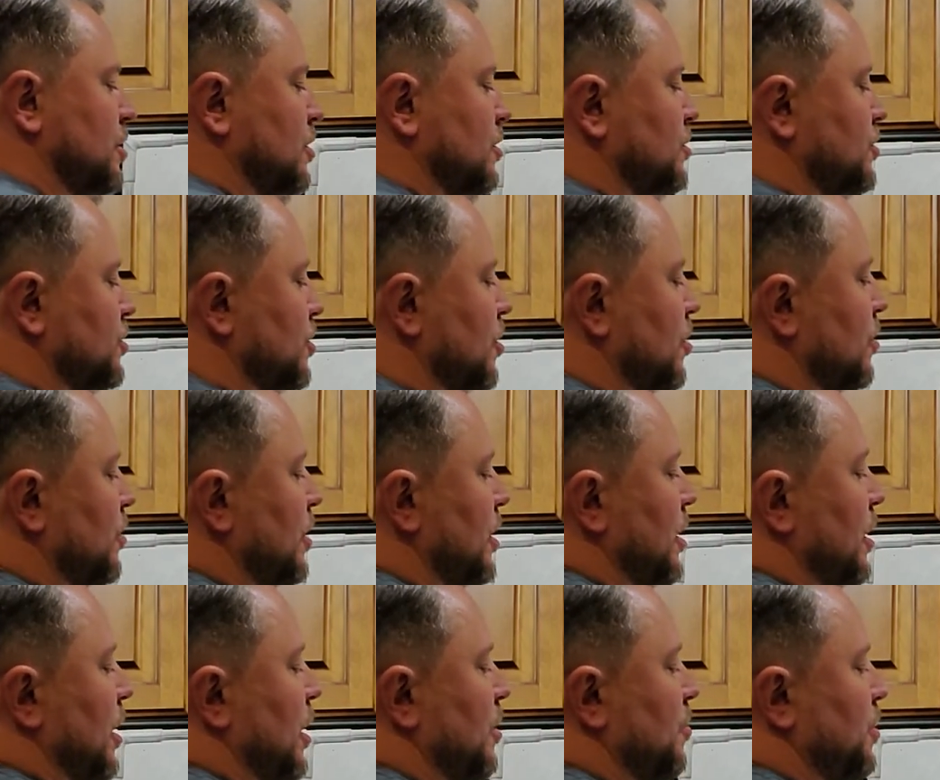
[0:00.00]
So
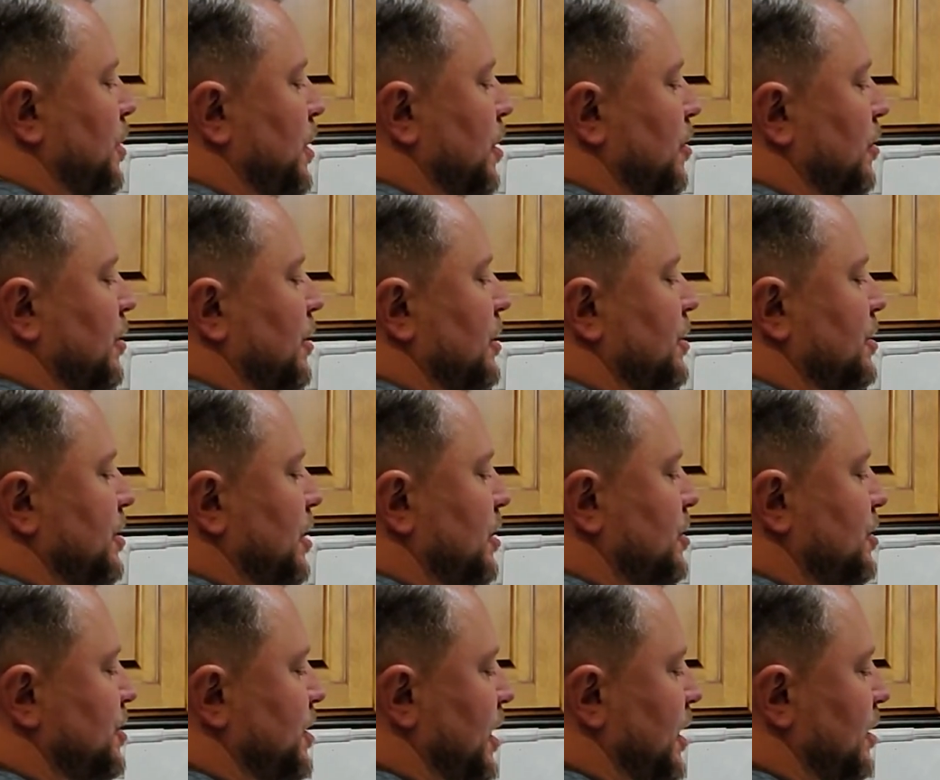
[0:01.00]
up here in this
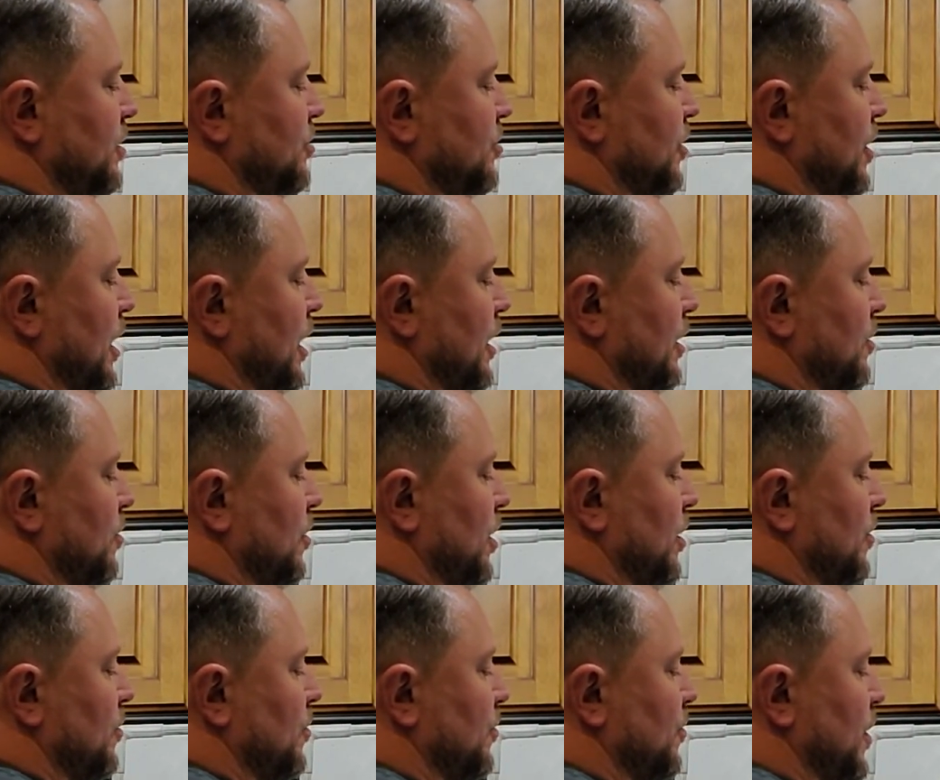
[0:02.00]
unshaded triangle, I
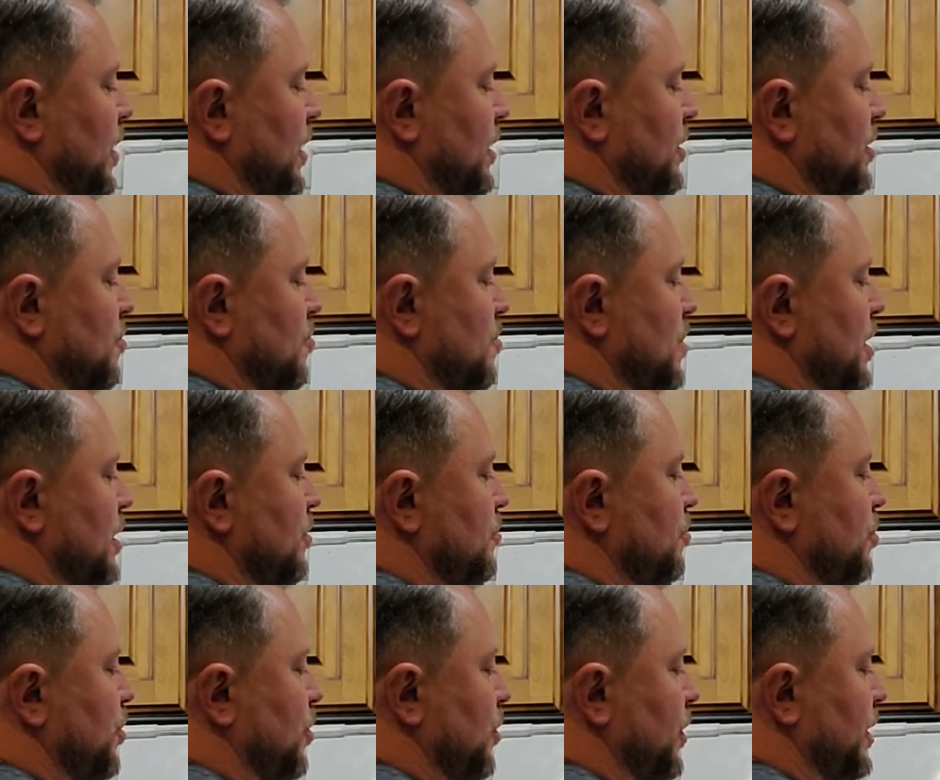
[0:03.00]
would find the
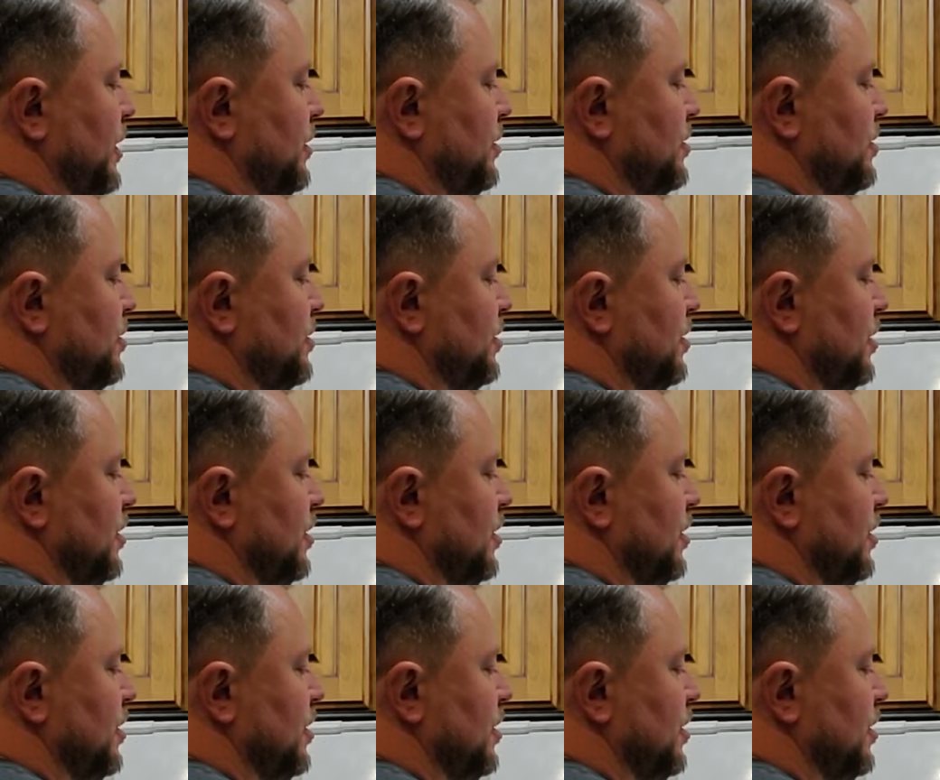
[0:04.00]
midpoint